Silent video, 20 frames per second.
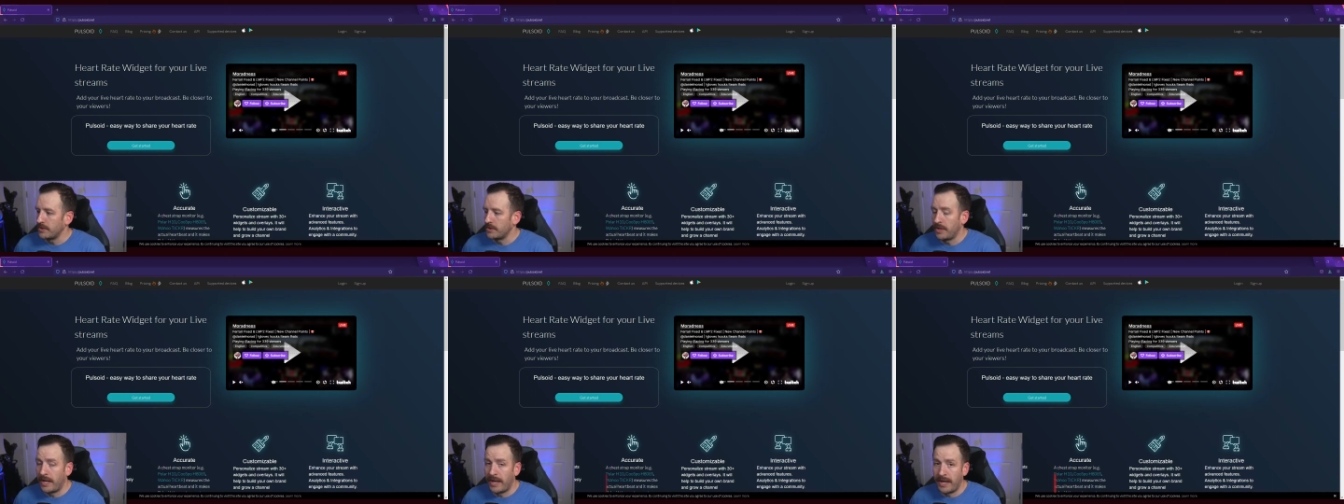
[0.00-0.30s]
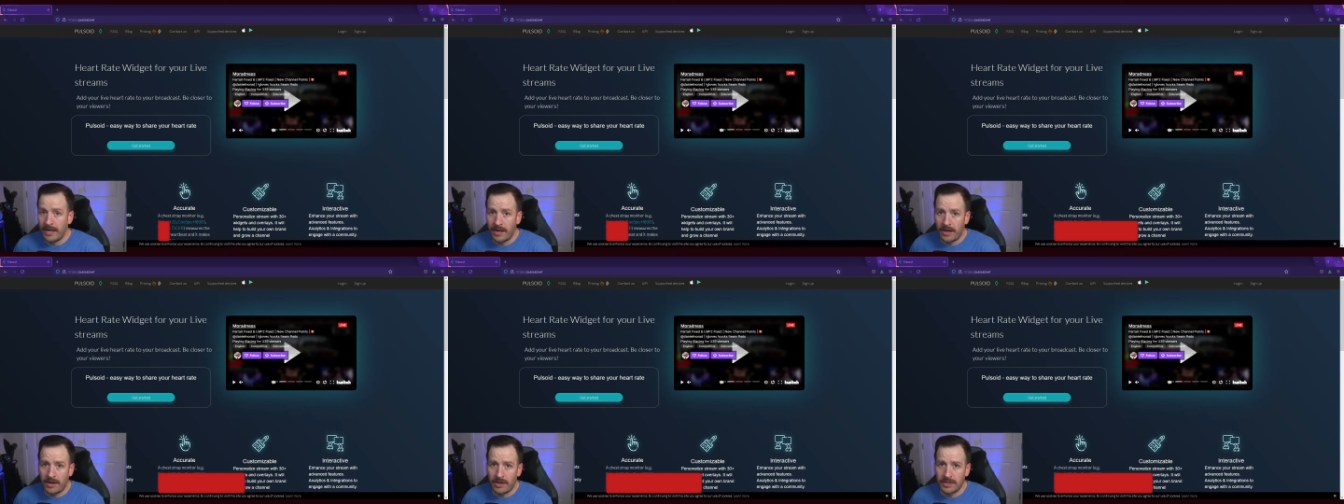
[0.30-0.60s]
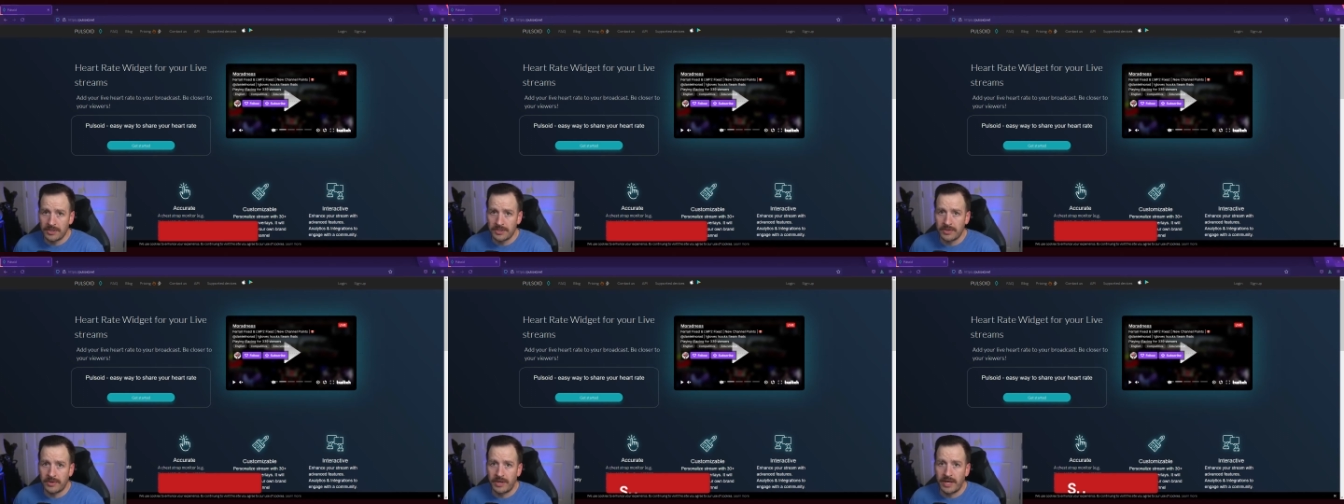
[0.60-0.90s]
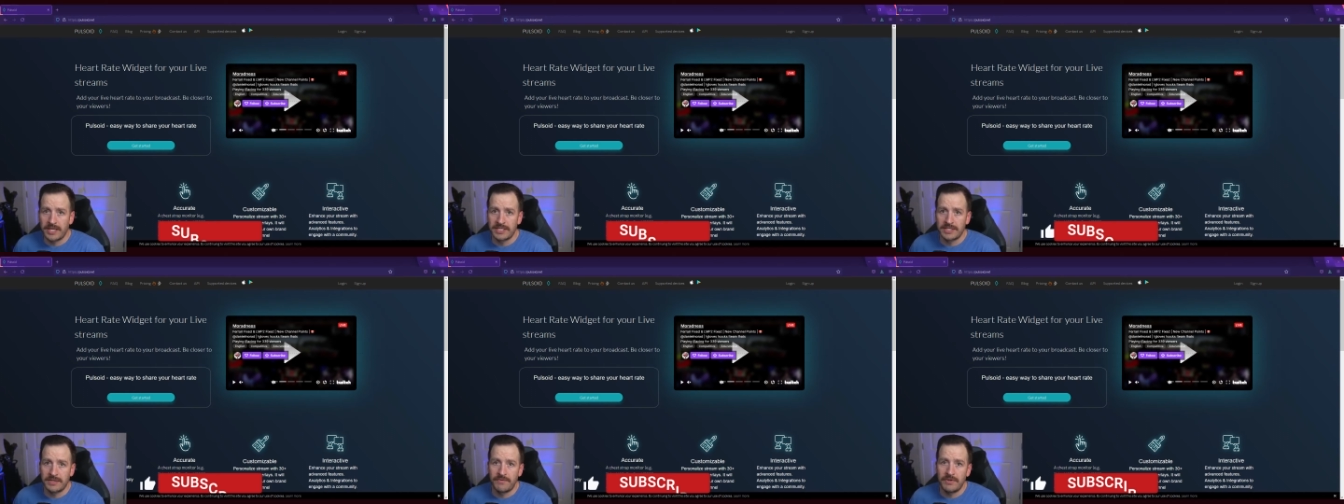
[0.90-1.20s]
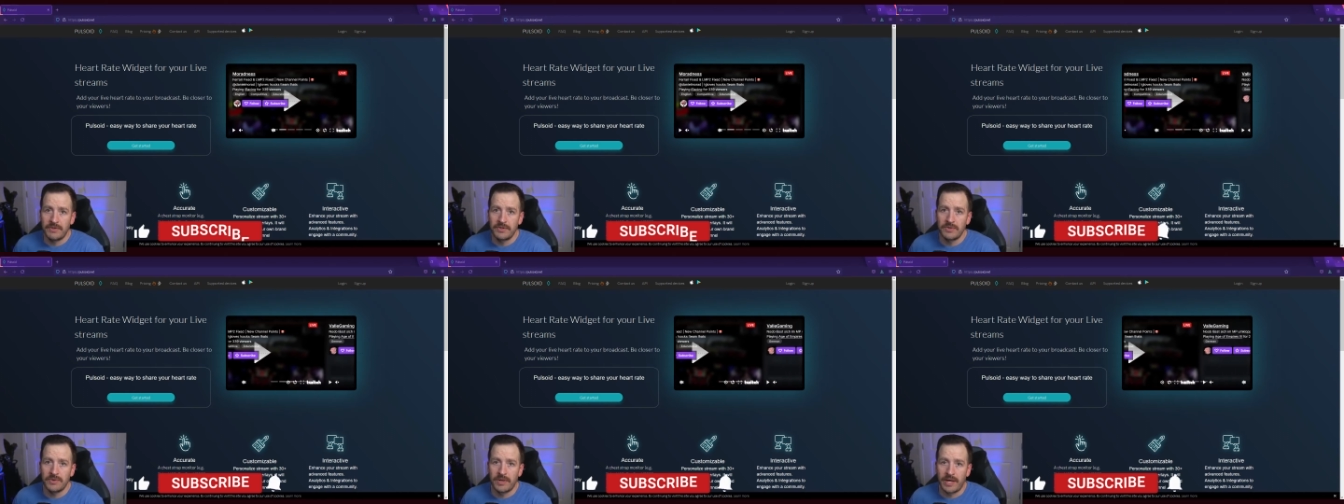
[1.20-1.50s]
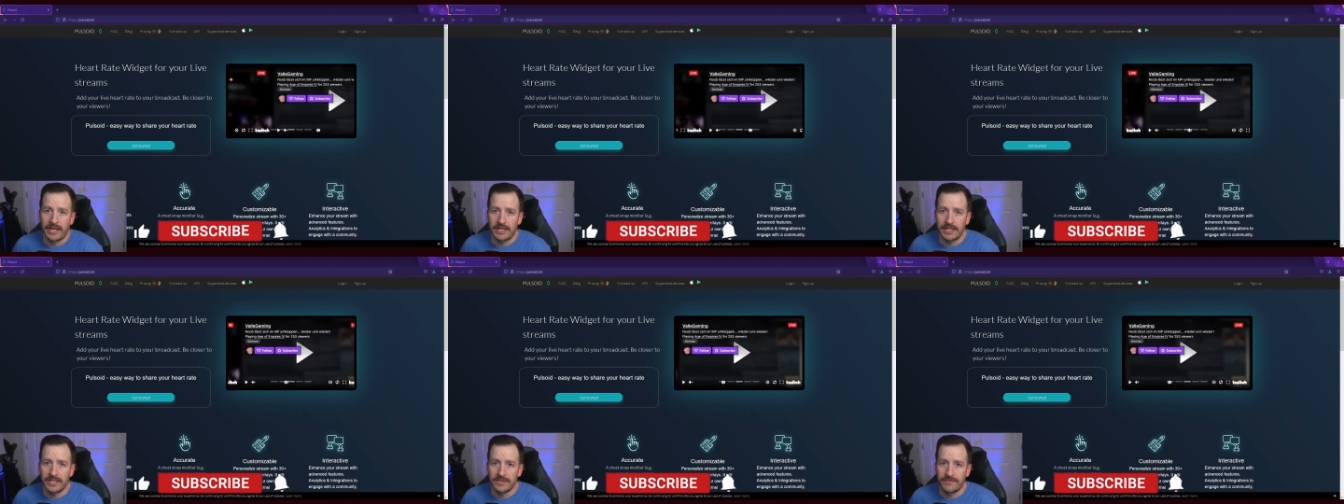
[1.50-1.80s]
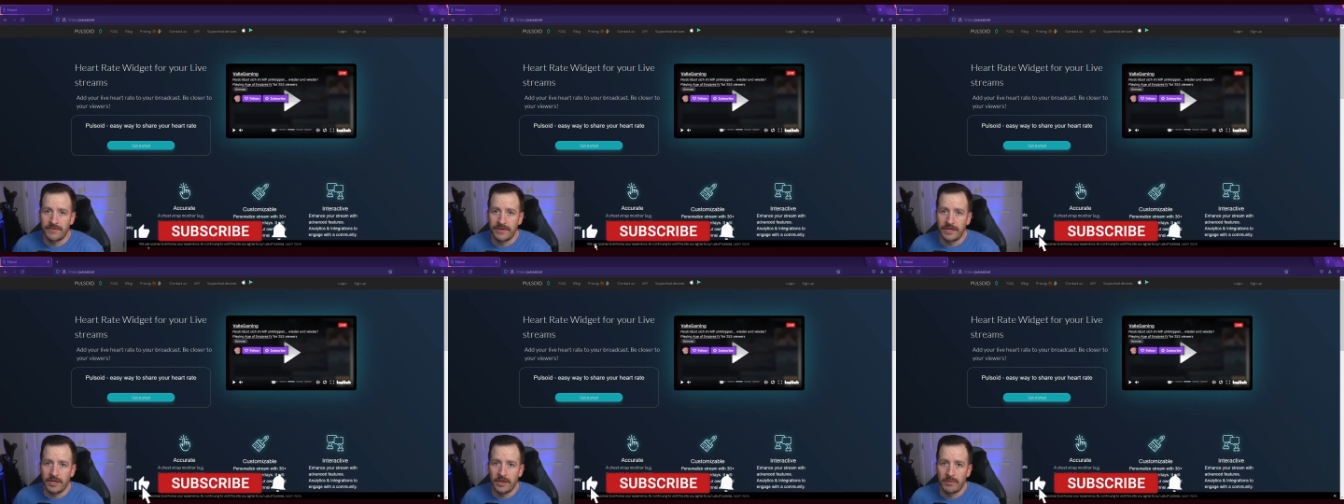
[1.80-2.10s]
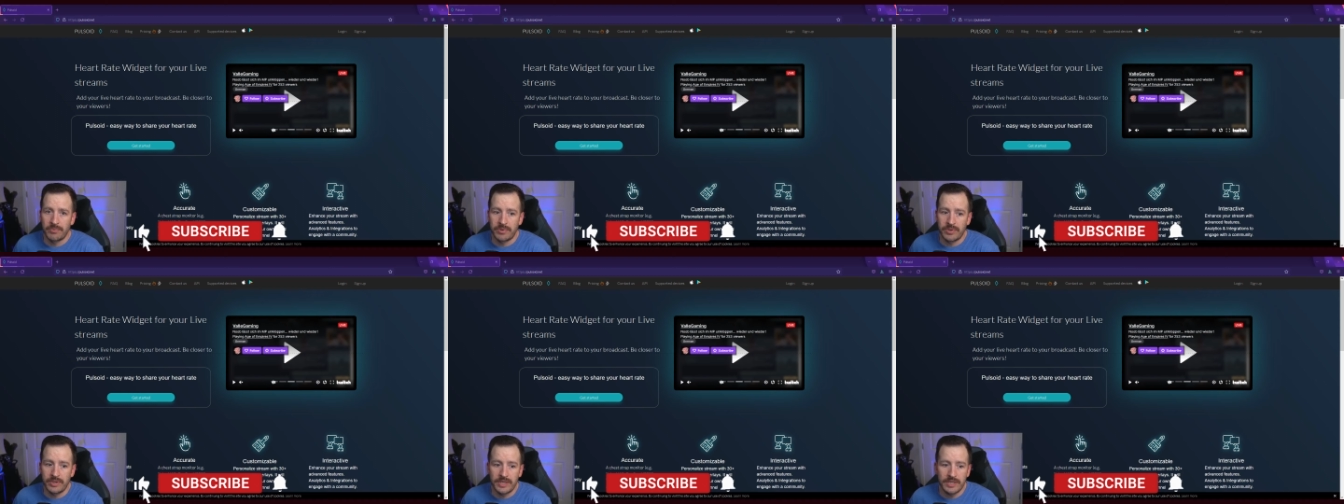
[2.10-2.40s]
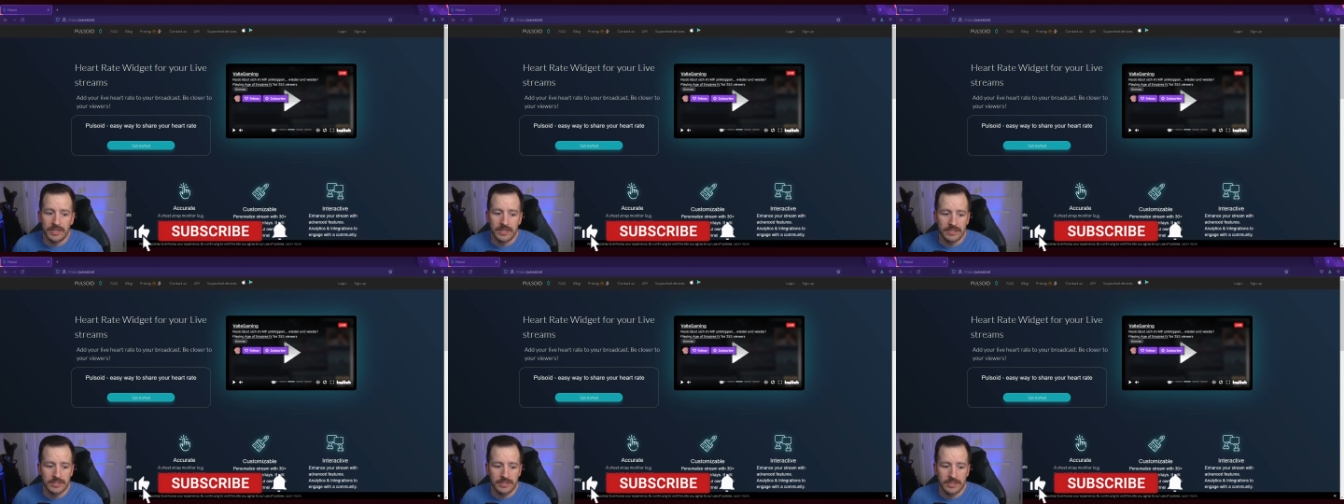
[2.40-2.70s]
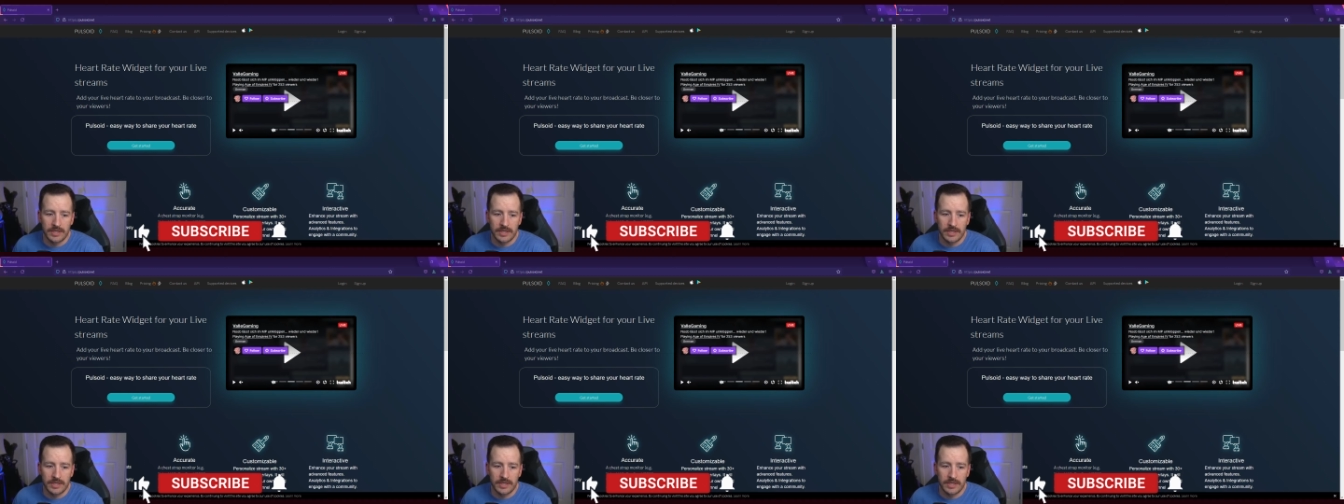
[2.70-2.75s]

And also guys, if you do like this video, please,